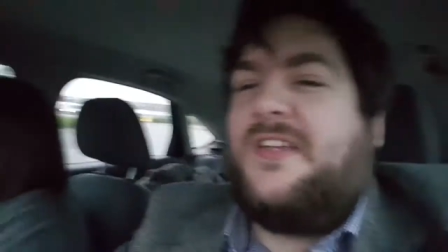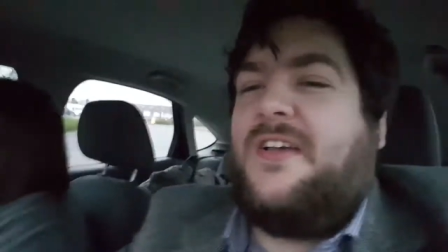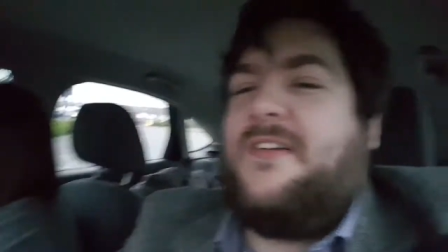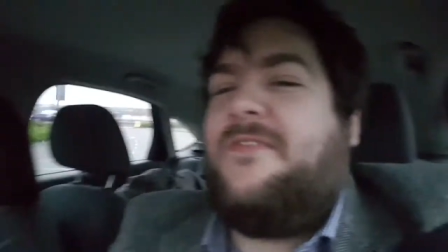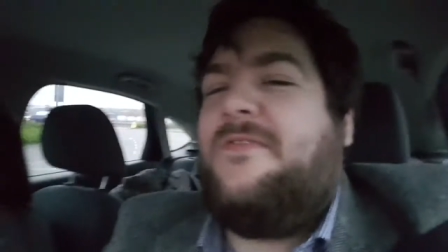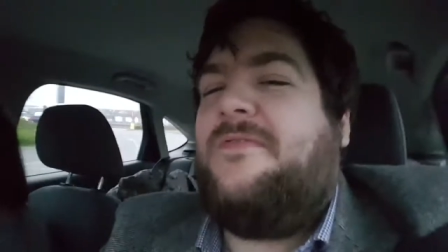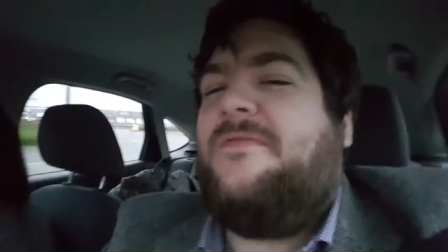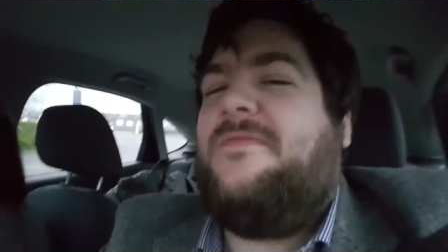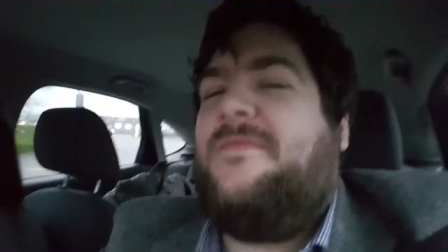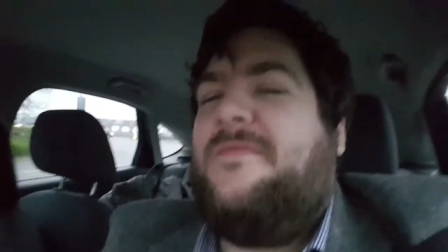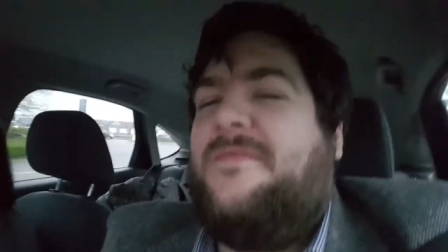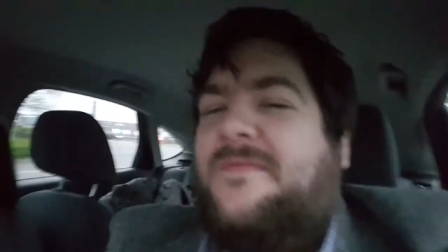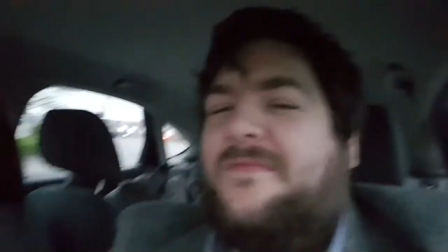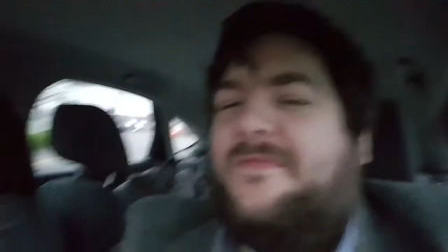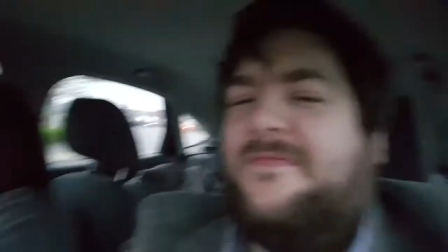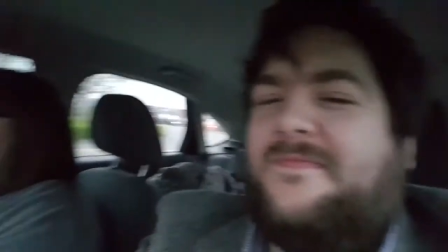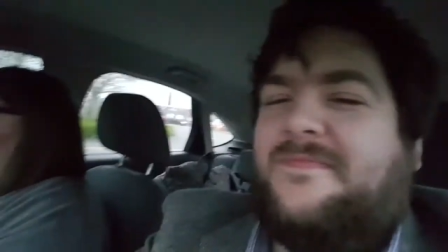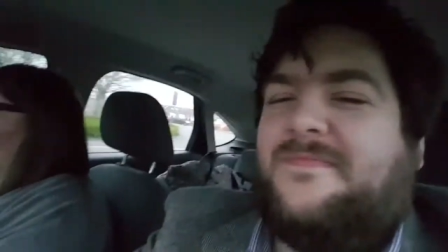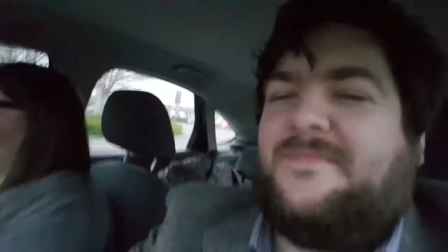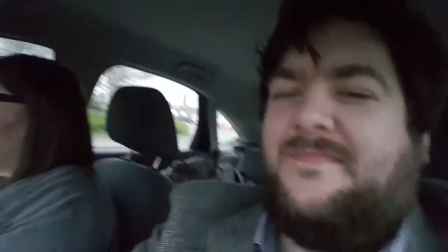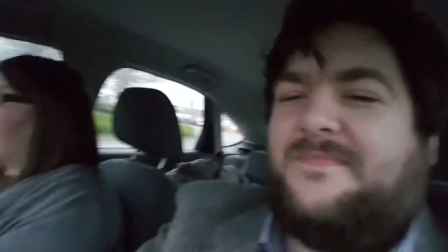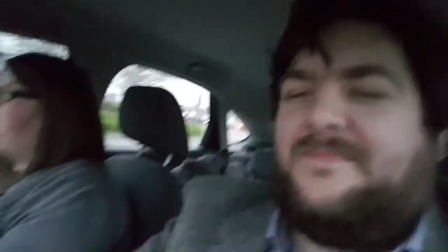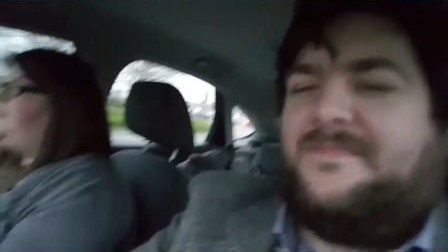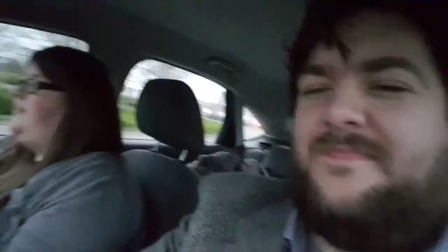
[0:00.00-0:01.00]
so, I came to the
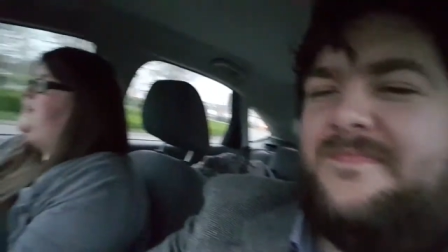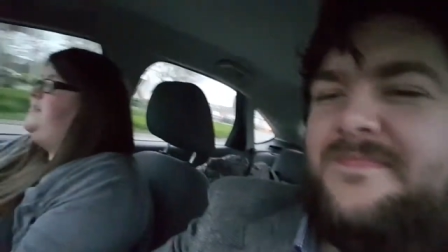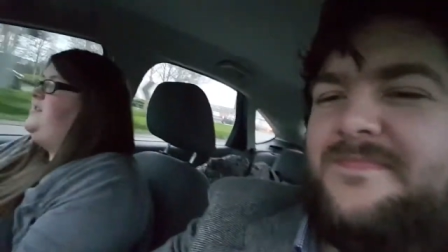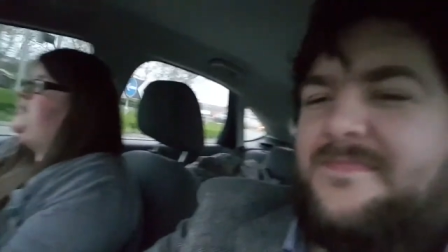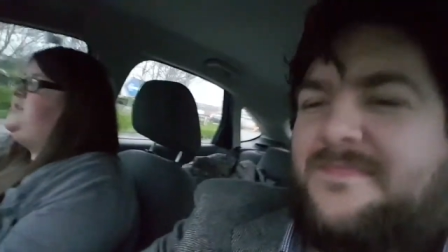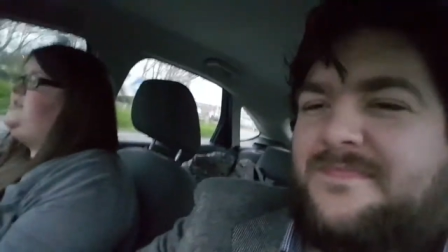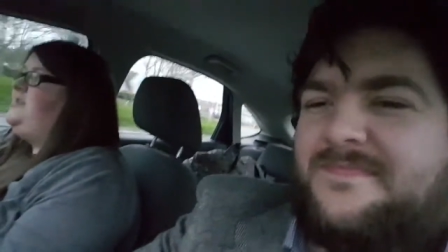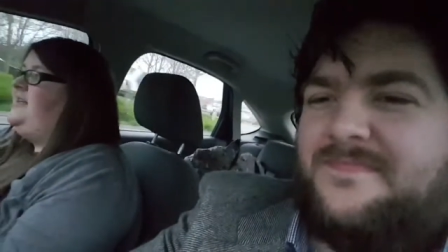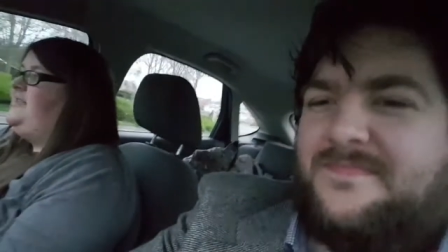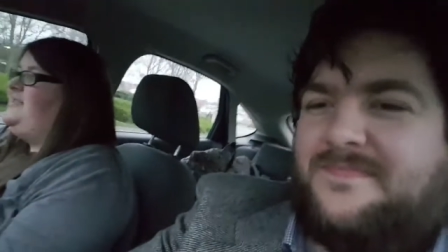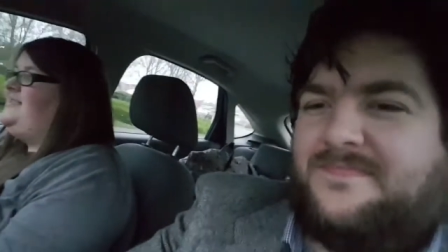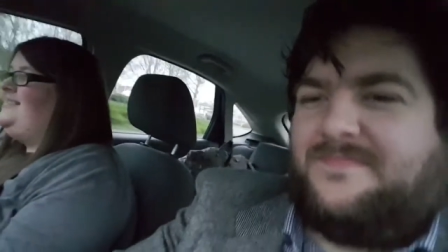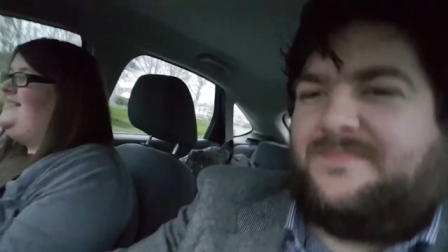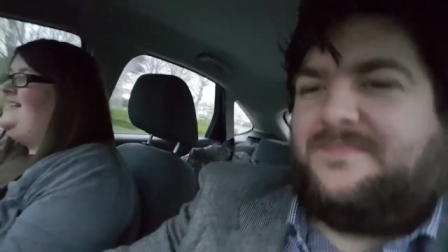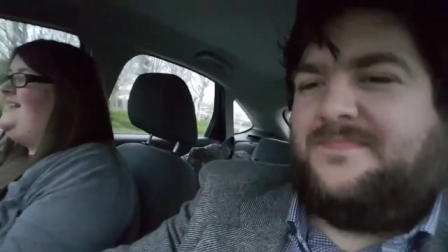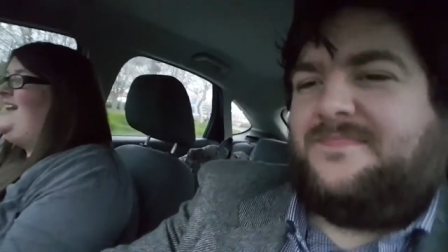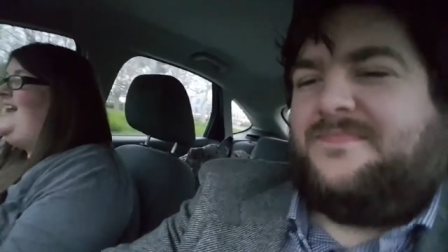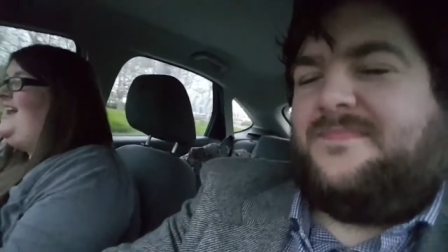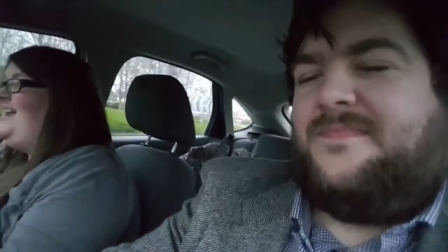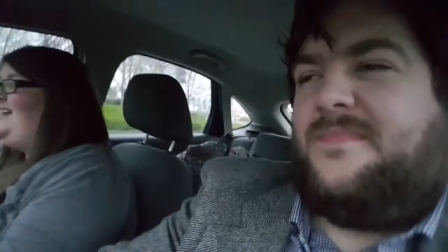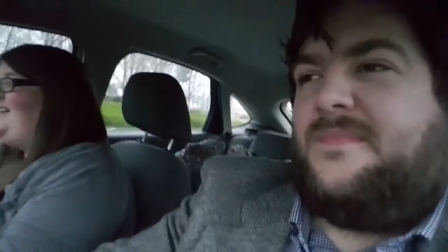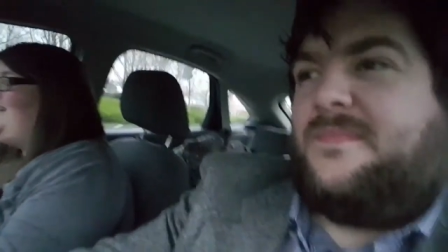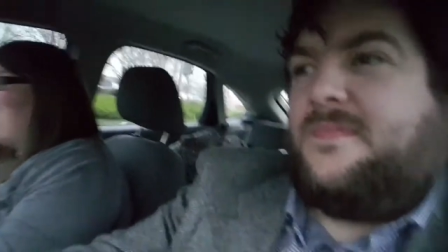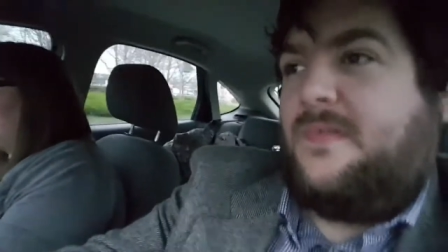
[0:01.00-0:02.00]
Face Bar in
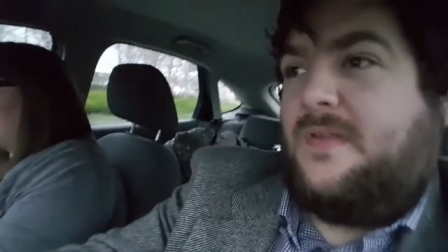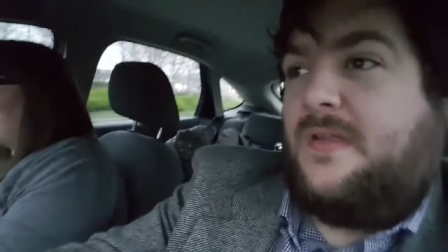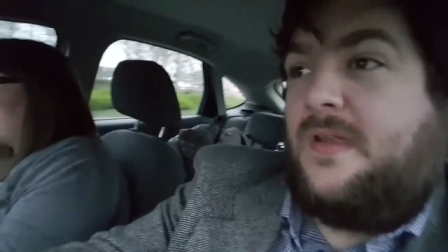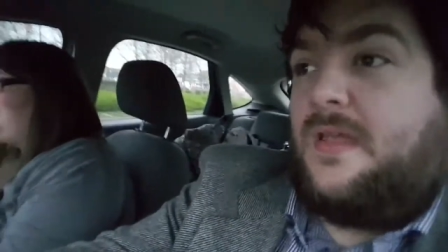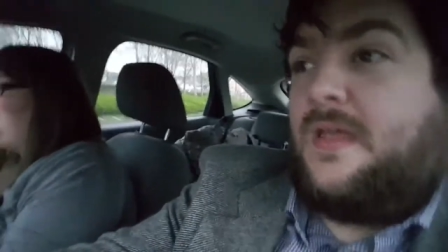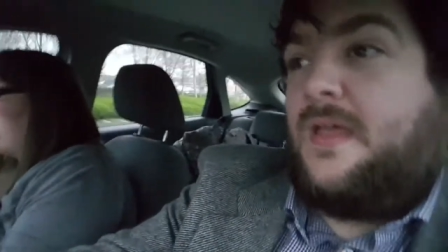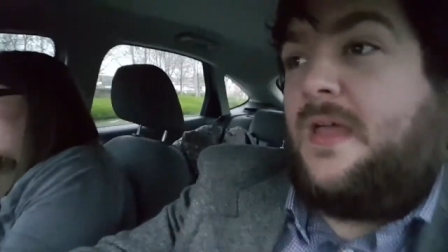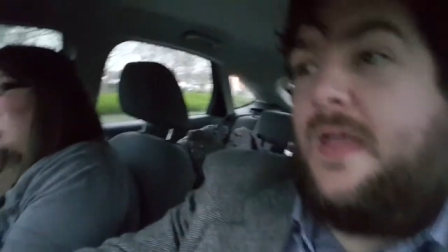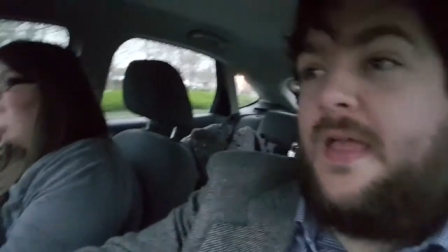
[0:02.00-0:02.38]
2008,